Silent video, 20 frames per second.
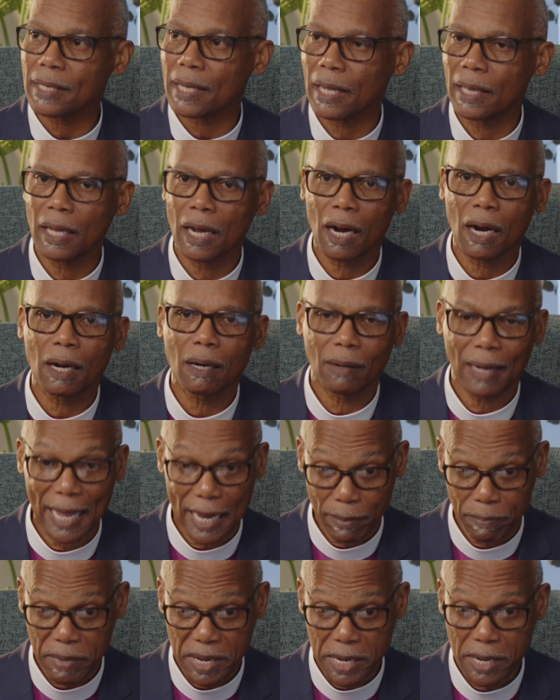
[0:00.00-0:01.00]
that there are,
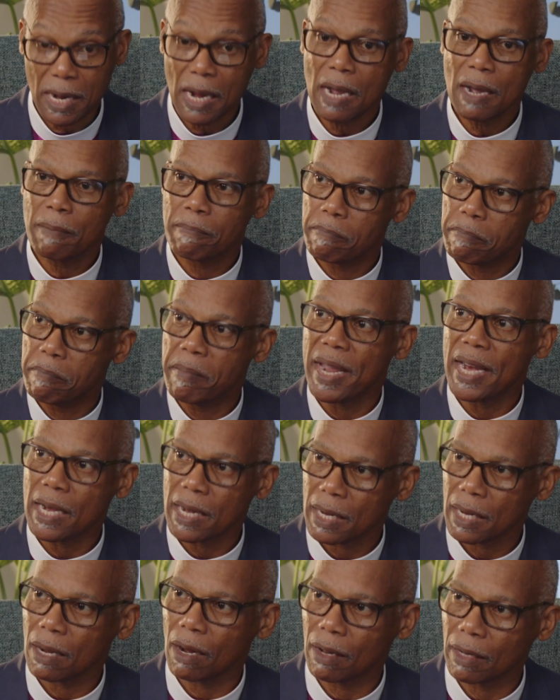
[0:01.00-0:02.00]
like me,
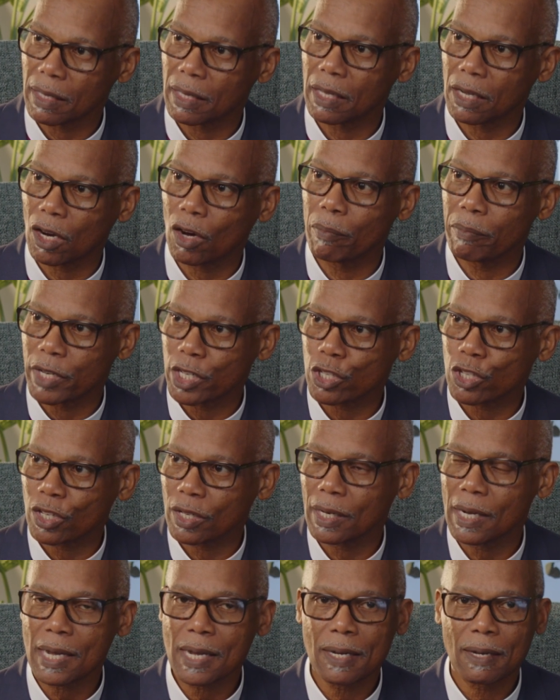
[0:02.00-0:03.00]
many on the
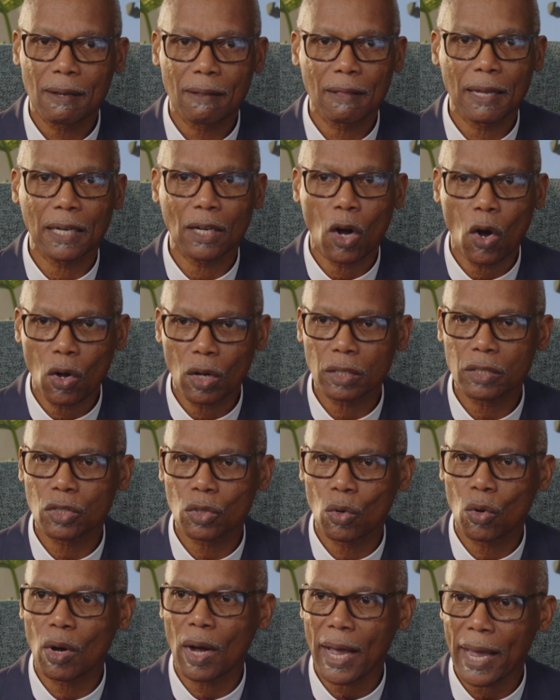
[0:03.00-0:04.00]
commission that
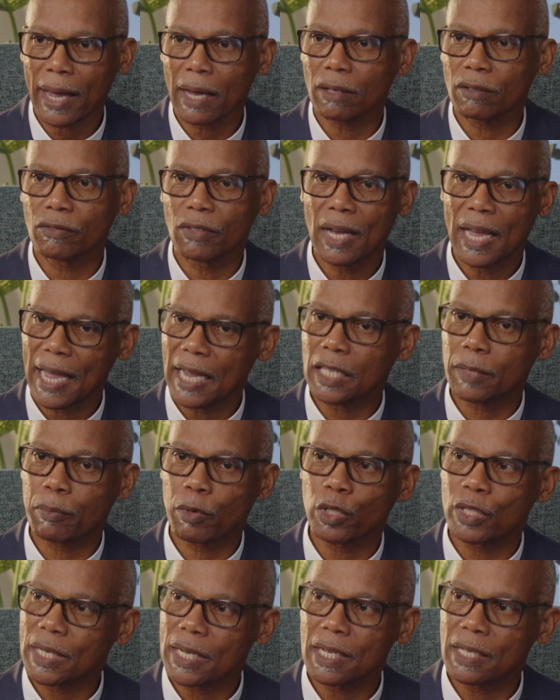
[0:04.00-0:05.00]
also have
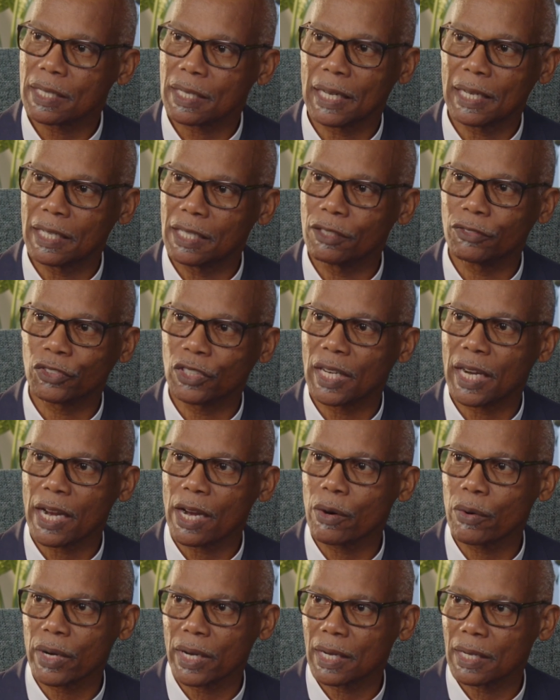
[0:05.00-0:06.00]
expertise in different
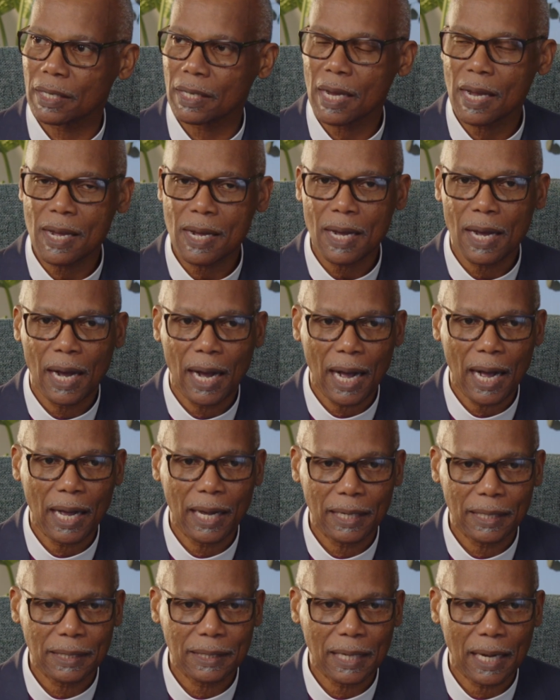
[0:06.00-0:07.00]
areas,
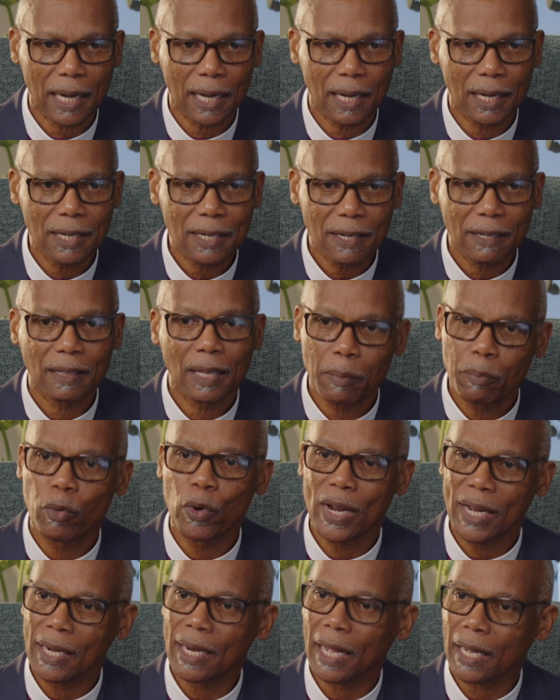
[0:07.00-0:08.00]
and they
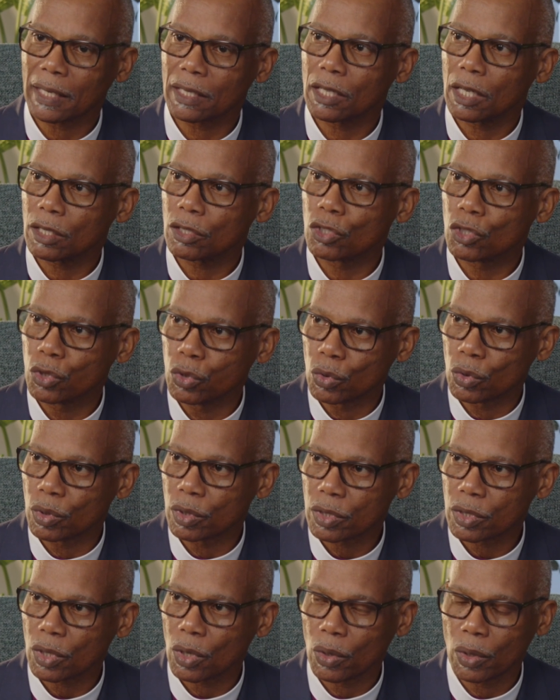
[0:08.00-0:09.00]
bring that too.
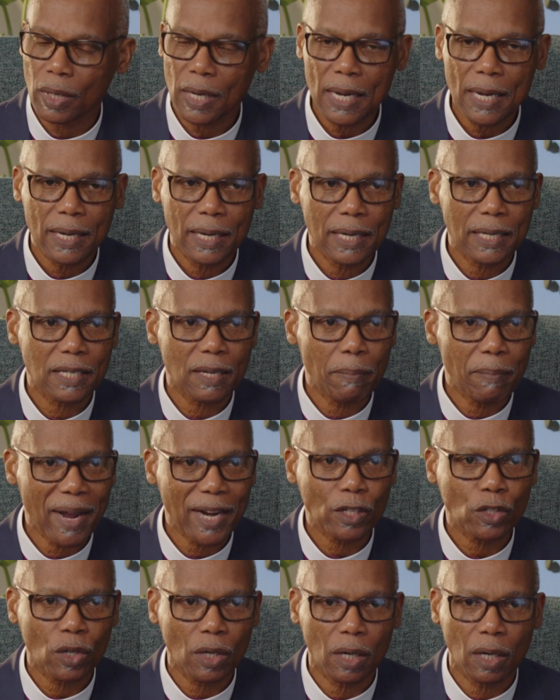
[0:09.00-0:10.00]
So it's a
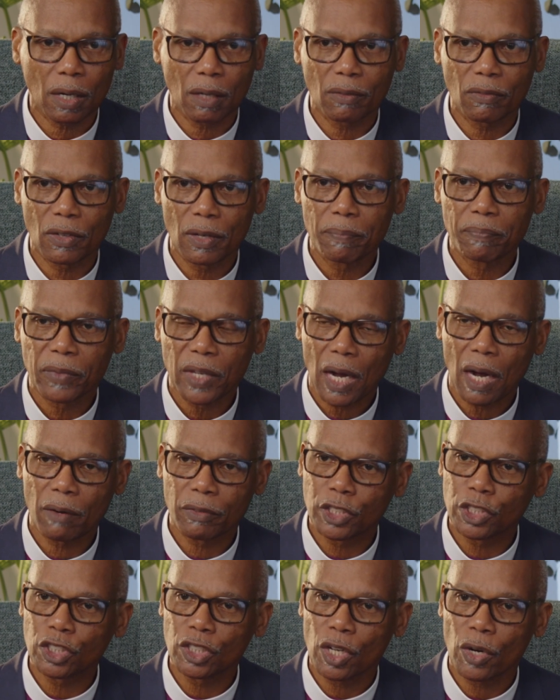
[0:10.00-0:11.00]
matter of
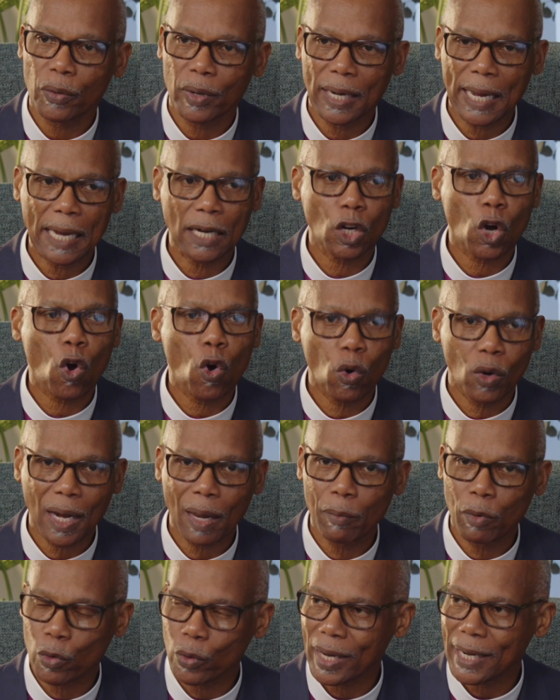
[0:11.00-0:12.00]
sharing and
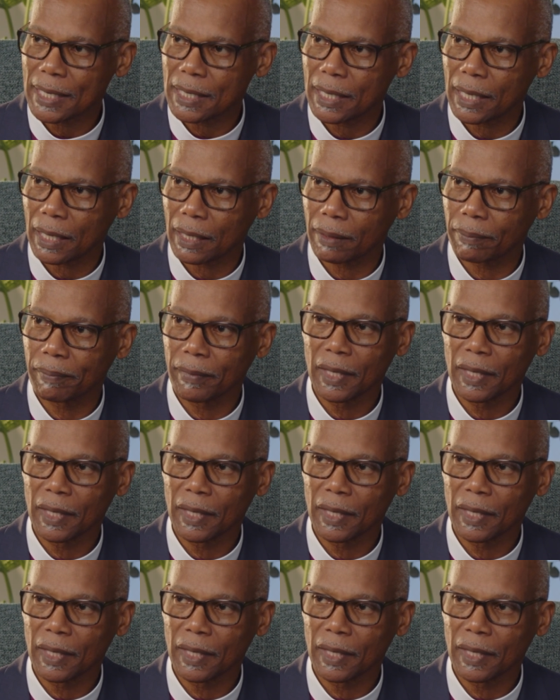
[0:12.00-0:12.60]
collaborating.